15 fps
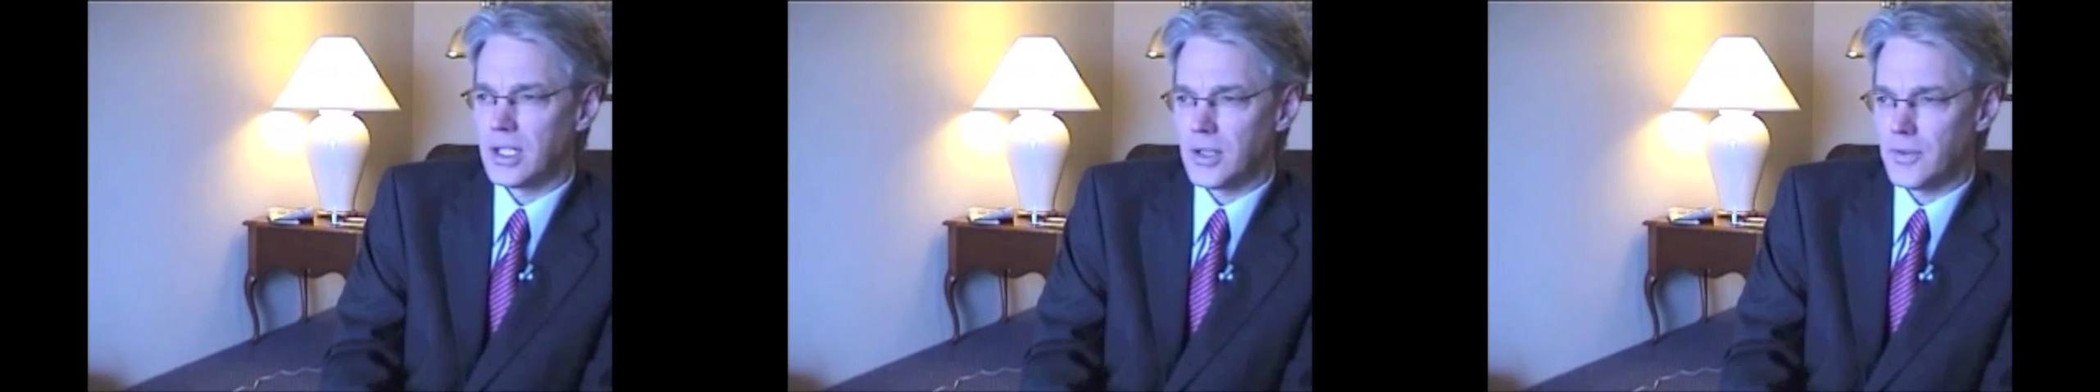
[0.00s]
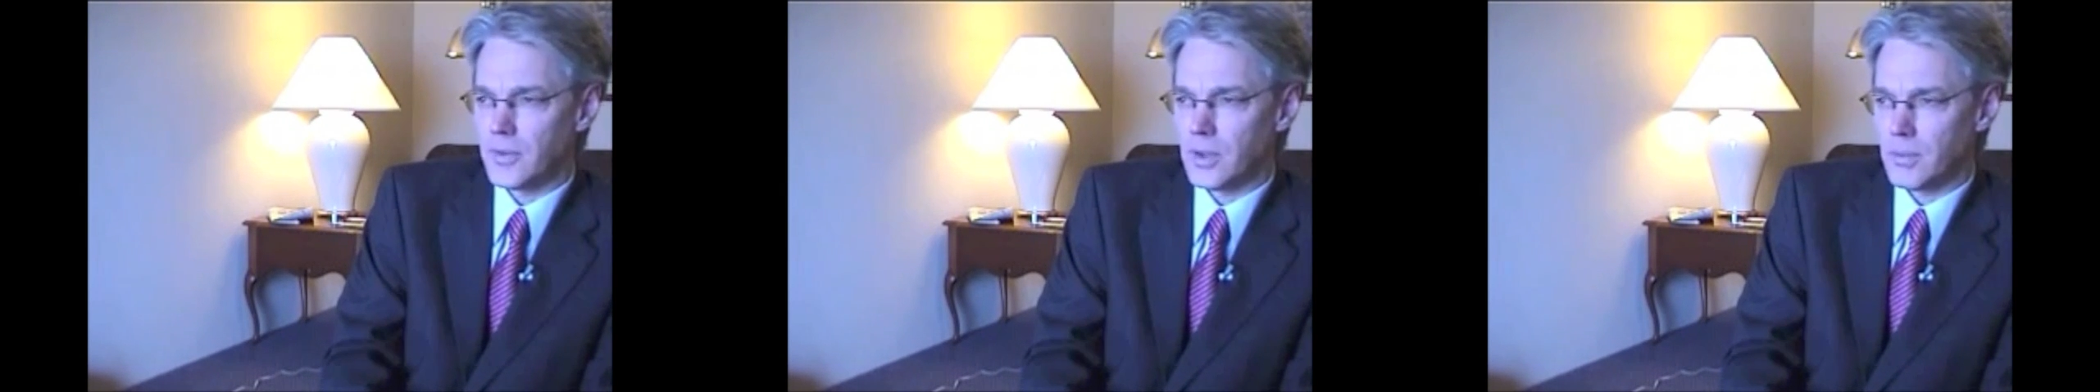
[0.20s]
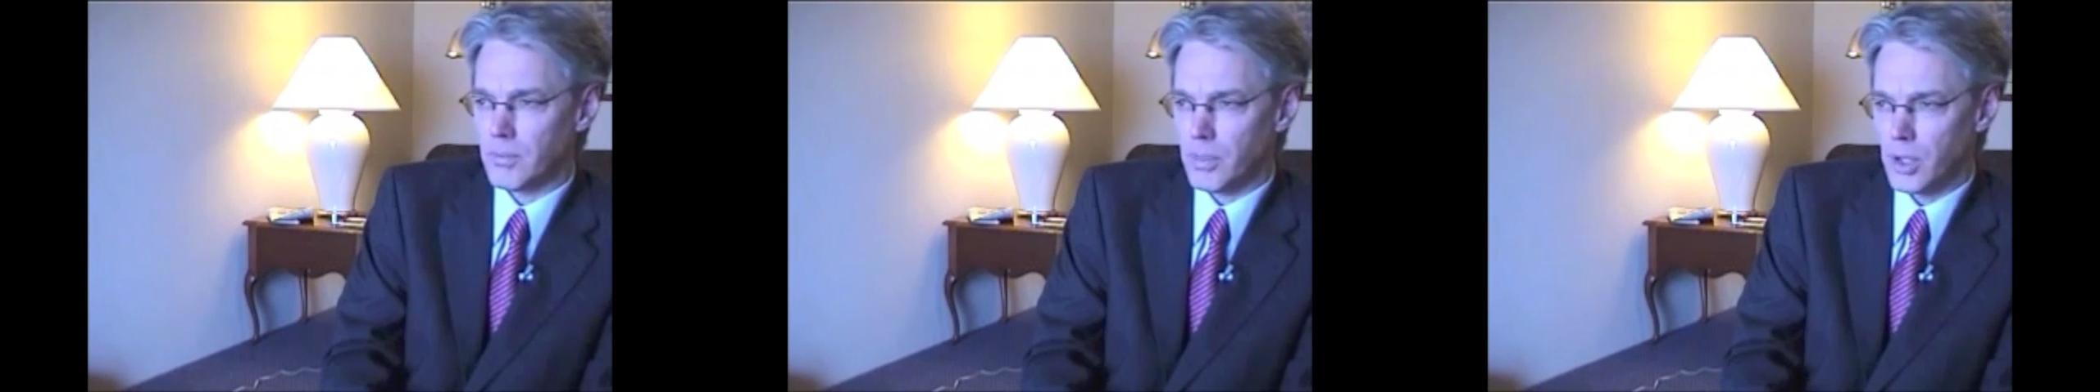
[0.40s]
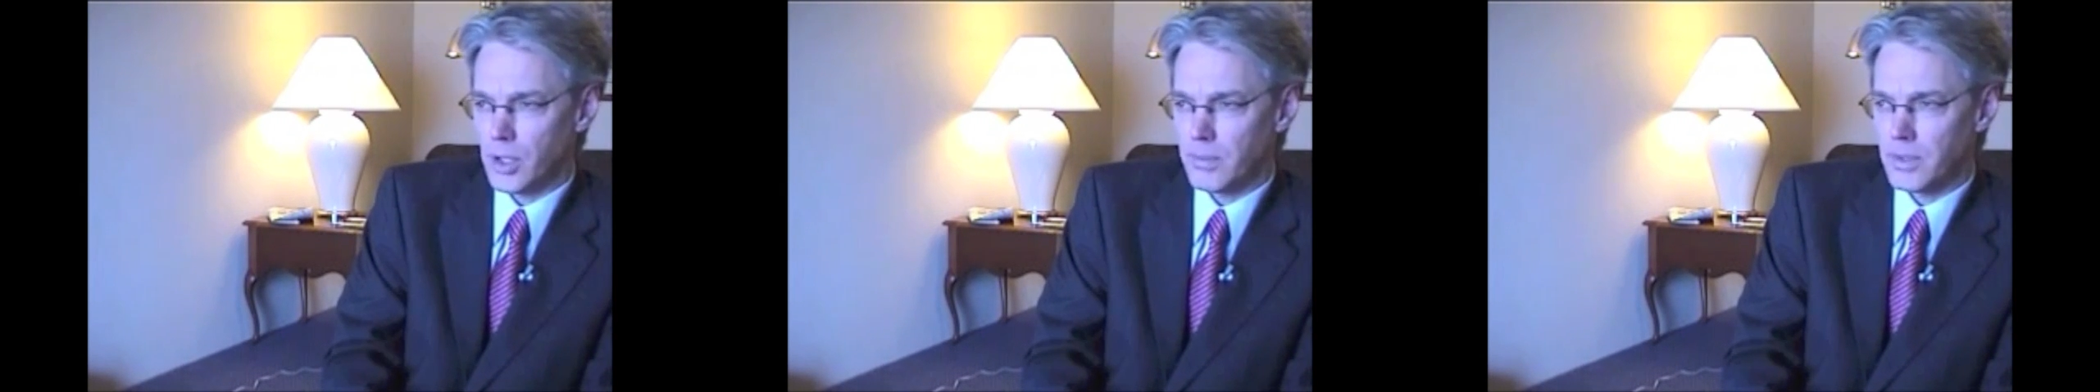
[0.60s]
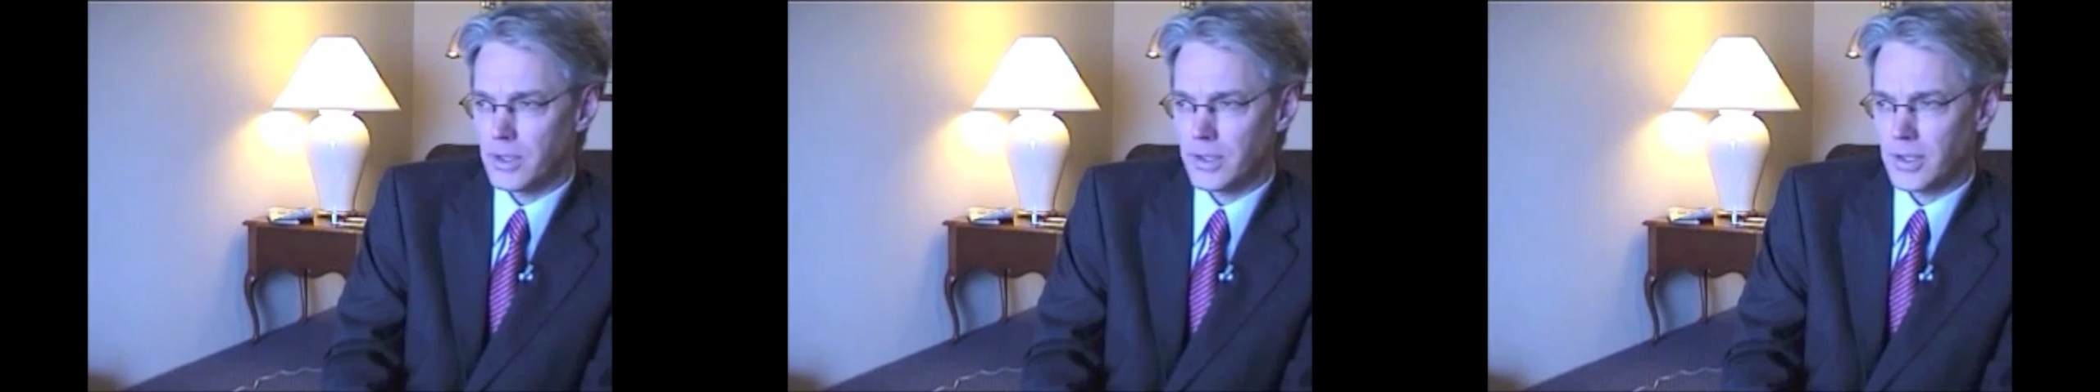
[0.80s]
different
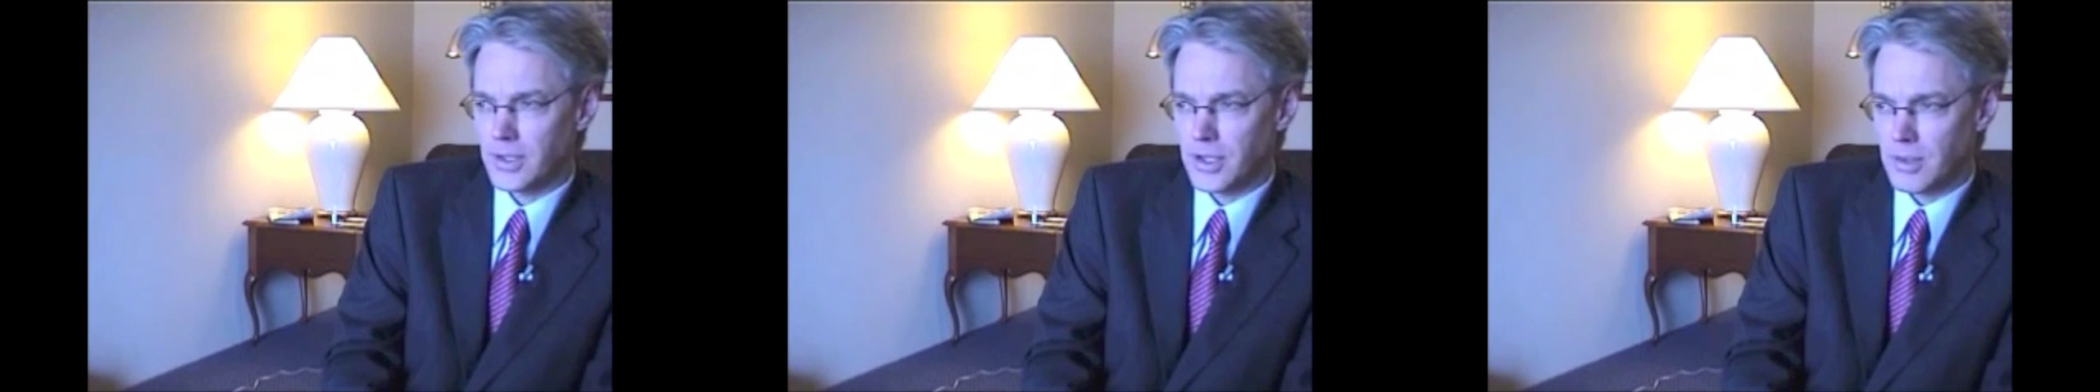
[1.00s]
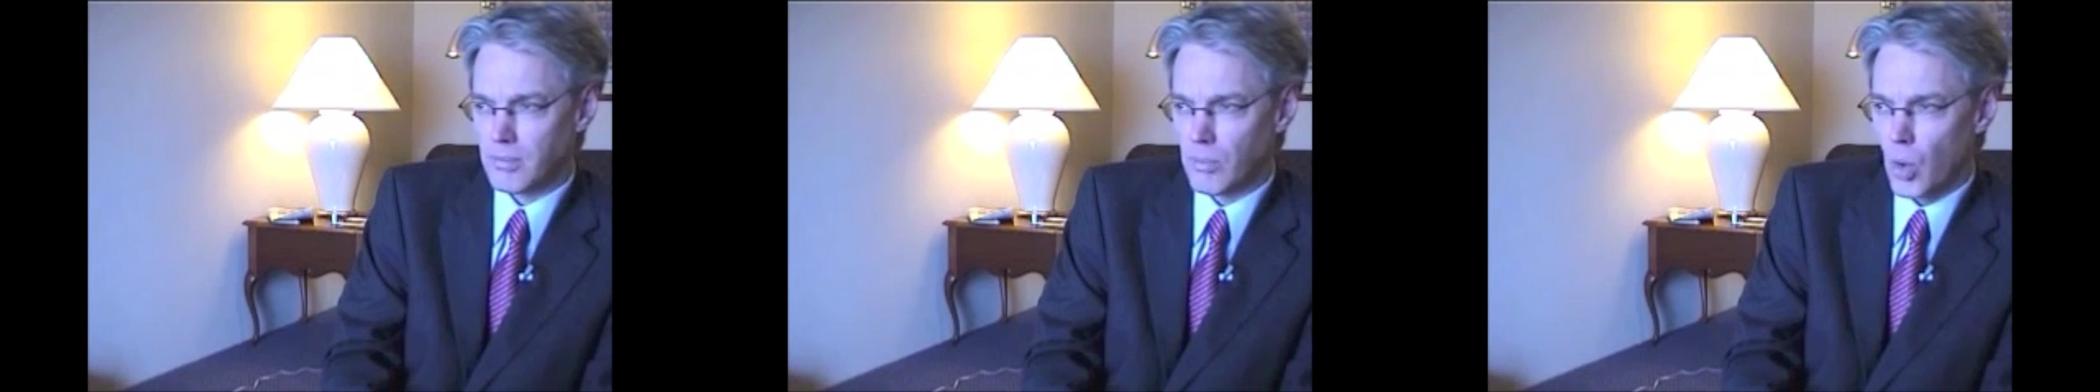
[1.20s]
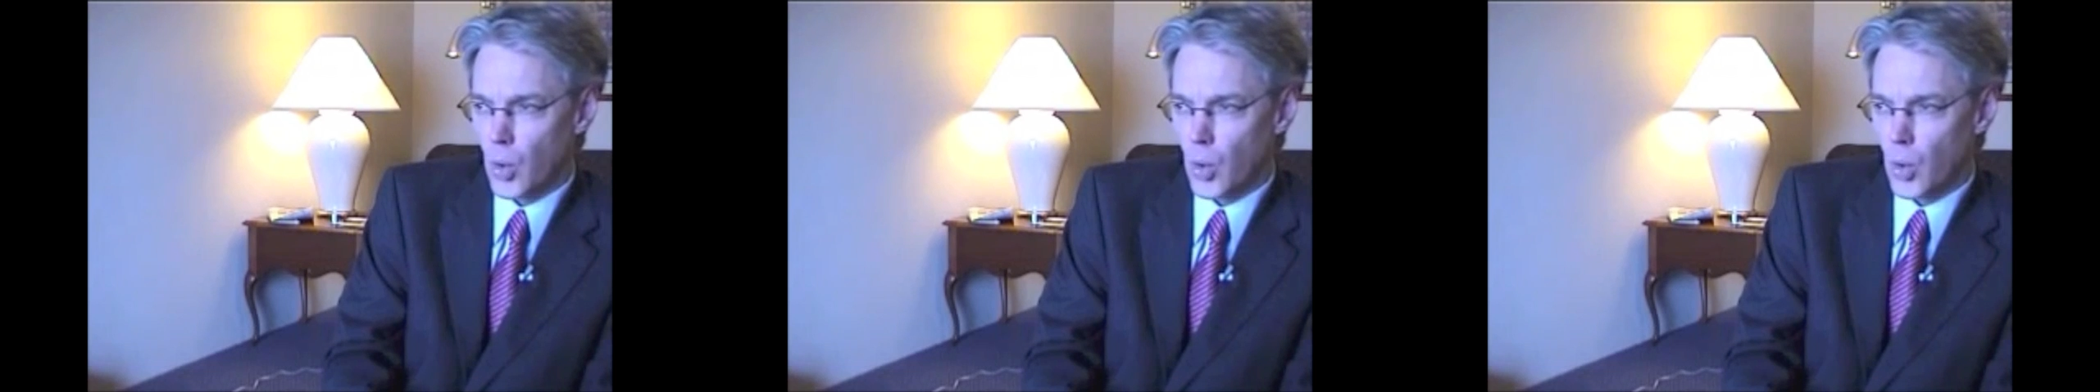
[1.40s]
purposes and